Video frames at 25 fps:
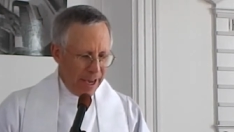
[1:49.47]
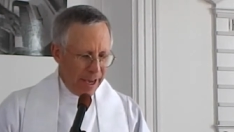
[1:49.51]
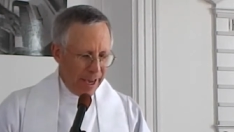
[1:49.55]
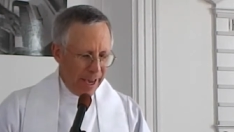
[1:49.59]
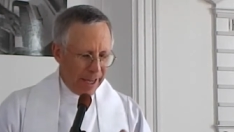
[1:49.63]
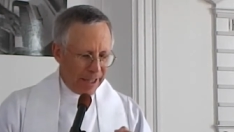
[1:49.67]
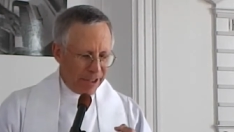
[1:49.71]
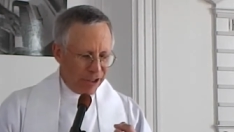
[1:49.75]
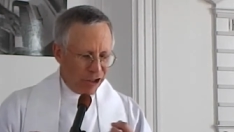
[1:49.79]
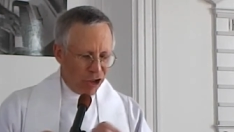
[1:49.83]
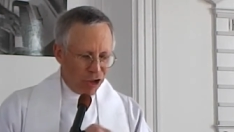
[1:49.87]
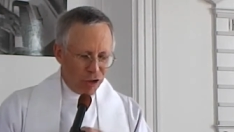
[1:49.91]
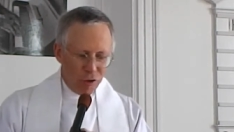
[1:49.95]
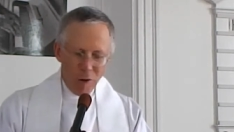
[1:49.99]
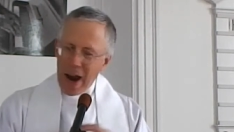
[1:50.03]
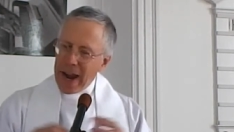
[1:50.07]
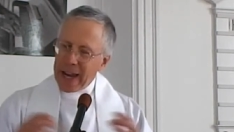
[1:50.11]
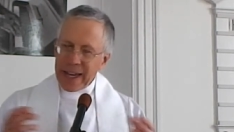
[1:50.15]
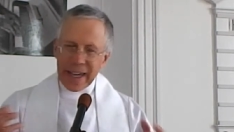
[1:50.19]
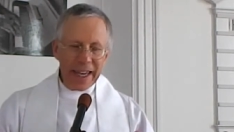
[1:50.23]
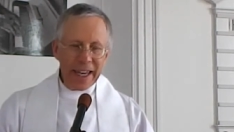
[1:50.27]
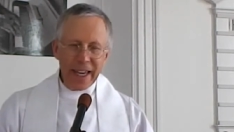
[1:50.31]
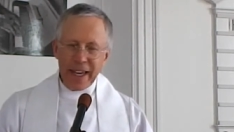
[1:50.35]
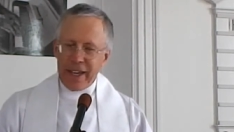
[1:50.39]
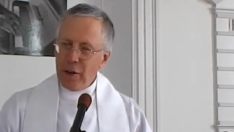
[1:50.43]
and
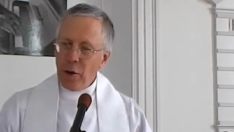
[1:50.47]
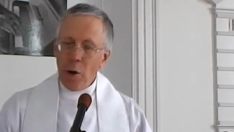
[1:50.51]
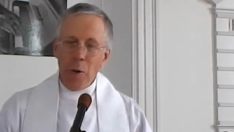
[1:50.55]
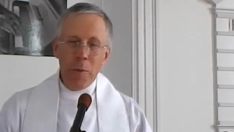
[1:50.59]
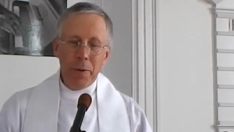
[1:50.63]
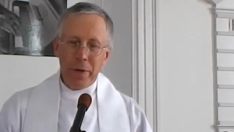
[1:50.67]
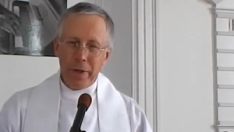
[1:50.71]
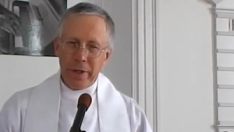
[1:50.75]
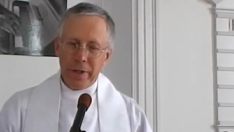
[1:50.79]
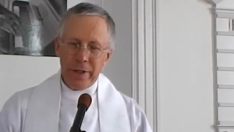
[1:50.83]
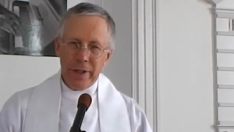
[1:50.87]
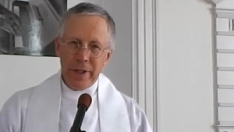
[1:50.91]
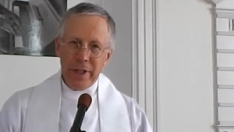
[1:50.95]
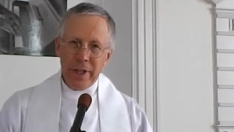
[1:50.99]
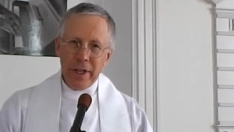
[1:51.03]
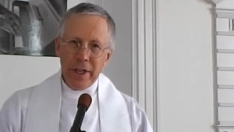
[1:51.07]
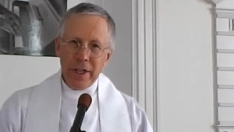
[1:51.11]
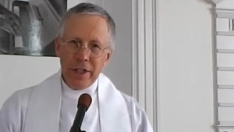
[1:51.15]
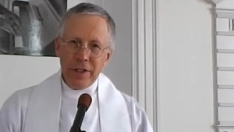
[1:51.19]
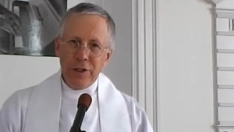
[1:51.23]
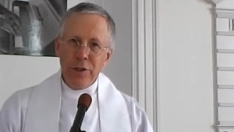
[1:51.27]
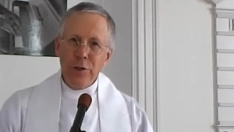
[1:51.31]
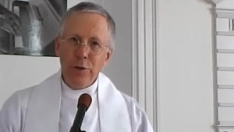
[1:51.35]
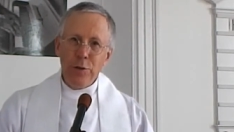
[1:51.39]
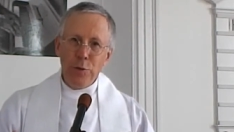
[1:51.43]
cracking it open
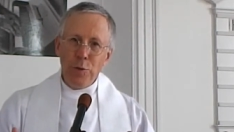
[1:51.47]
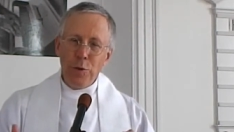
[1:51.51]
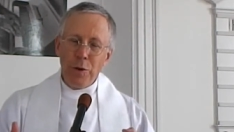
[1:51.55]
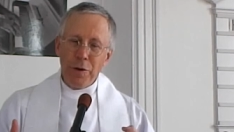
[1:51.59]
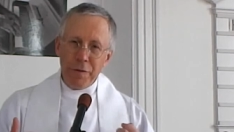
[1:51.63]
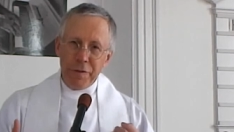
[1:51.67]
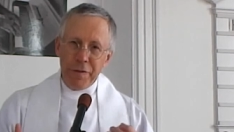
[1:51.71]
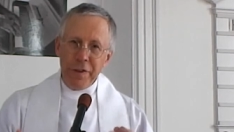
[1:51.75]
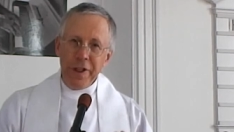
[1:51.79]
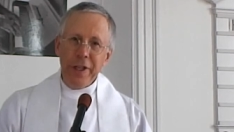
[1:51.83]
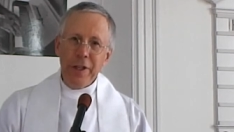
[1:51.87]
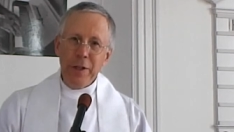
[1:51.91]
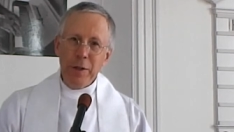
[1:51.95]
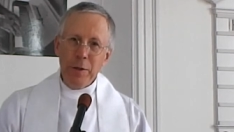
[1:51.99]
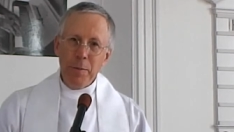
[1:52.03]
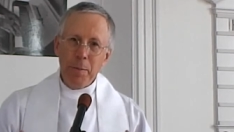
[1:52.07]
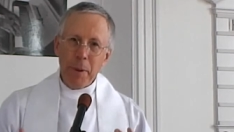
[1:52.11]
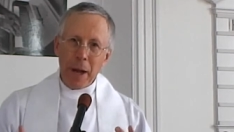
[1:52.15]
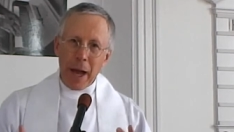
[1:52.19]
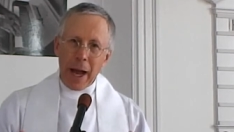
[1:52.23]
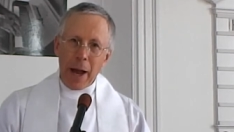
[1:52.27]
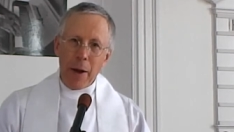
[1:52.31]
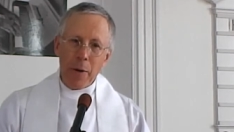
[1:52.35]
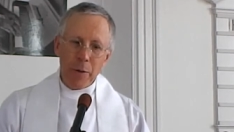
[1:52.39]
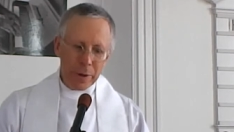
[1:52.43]
to reveal
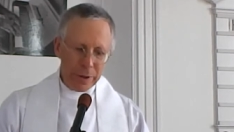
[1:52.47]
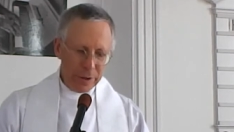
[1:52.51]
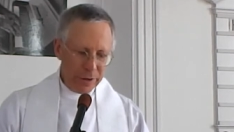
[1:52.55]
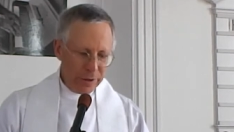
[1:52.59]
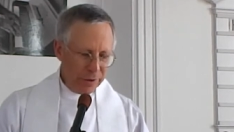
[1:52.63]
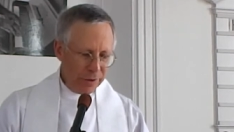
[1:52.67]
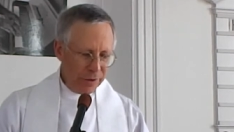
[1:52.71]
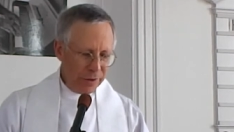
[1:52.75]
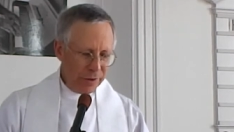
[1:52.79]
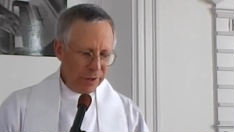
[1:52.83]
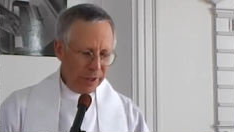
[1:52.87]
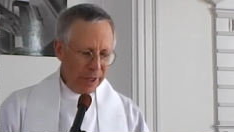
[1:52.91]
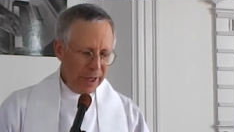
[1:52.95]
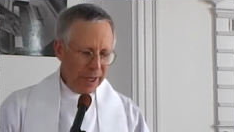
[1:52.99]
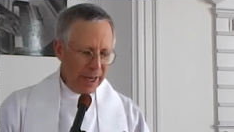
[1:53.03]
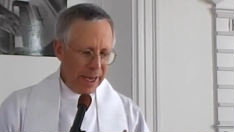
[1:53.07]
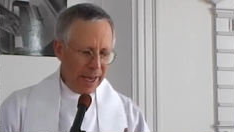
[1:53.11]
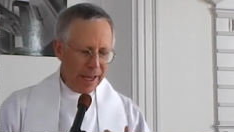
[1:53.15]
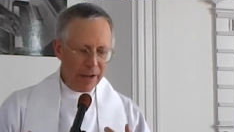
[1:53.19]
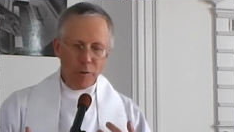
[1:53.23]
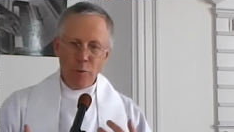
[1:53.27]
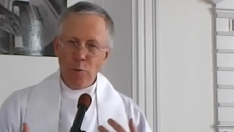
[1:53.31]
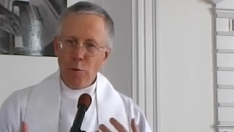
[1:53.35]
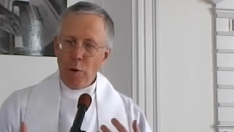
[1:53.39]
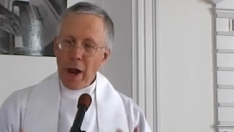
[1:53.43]
powers
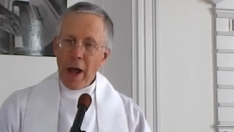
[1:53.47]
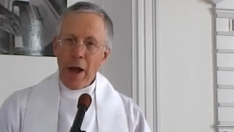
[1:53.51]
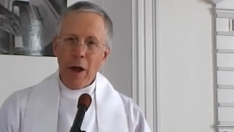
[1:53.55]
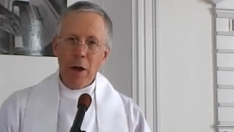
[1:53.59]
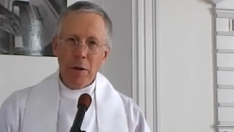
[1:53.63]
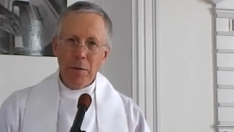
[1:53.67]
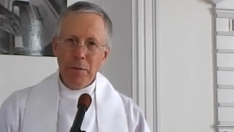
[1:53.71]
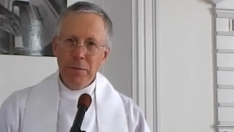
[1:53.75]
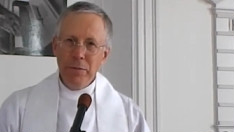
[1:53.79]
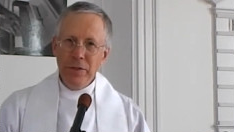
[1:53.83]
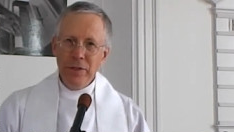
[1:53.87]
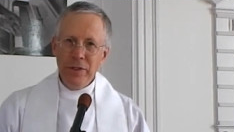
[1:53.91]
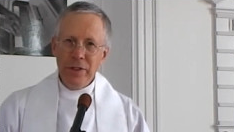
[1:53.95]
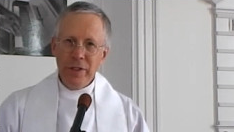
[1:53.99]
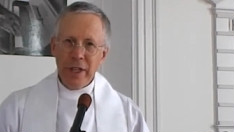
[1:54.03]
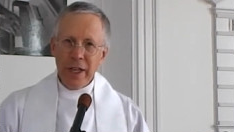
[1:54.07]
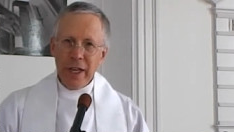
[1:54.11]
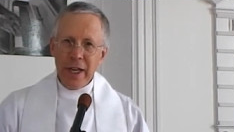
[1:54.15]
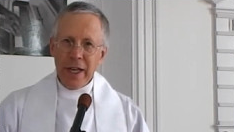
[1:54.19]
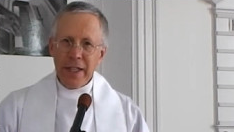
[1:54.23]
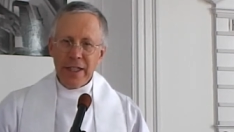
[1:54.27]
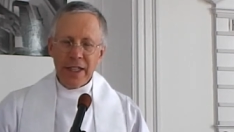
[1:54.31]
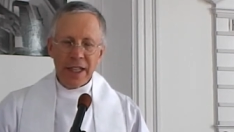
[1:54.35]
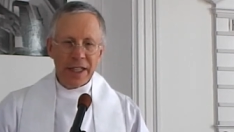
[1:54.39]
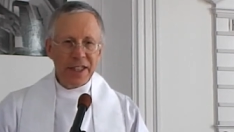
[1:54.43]
and realms
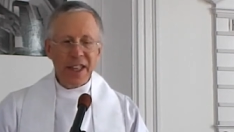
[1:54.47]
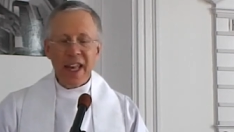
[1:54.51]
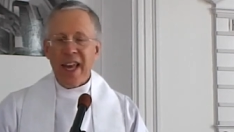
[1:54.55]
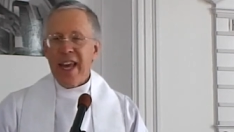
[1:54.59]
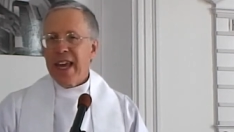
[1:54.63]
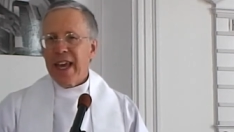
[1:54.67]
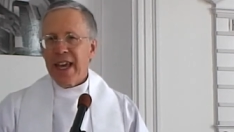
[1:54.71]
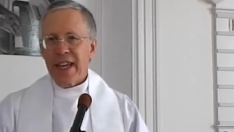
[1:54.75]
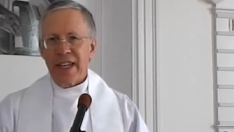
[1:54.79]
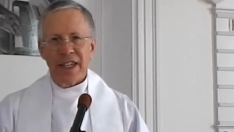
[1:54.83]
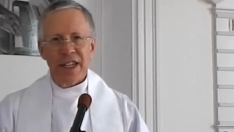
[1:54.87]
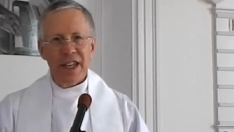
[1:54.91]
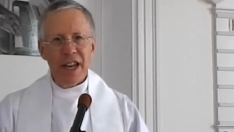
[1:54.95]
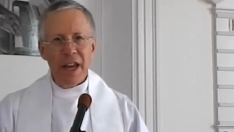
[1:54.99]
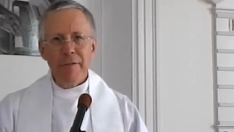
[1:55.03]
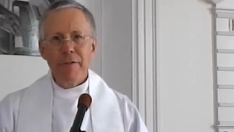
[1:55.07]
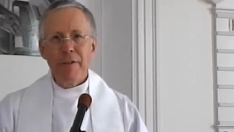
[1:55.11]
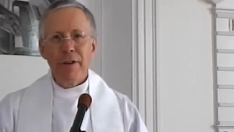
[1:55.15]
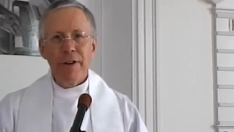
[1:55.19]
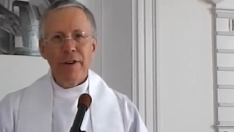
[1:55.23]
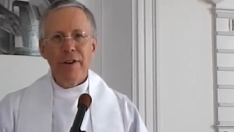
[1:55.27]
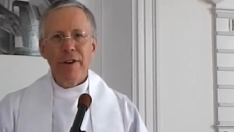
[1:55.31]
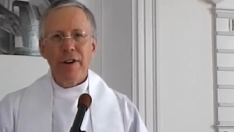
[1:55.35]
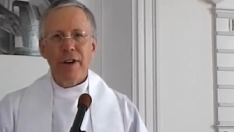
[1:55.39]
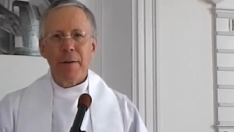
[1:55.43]
that they had
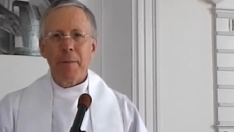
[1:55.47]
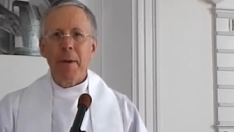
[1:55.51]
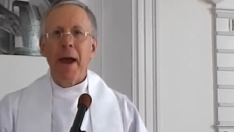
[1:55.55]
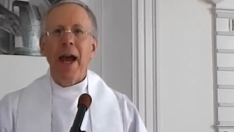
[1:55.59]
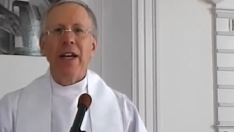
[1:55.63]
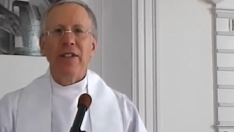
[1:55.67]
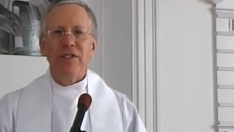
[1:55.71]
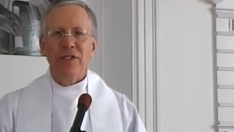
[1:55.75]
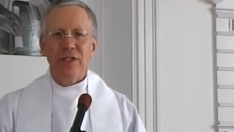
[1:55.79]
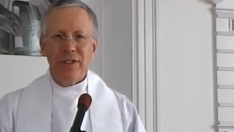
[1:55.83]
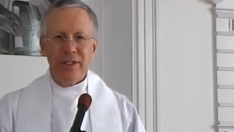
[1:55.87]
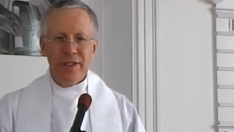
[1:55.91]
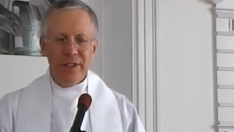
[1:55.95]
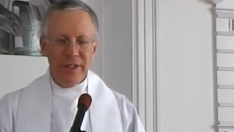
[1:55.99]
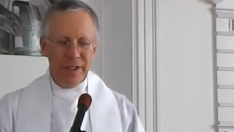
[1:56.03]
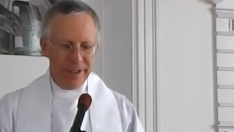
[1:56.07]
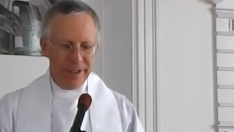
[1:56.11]
never imagined.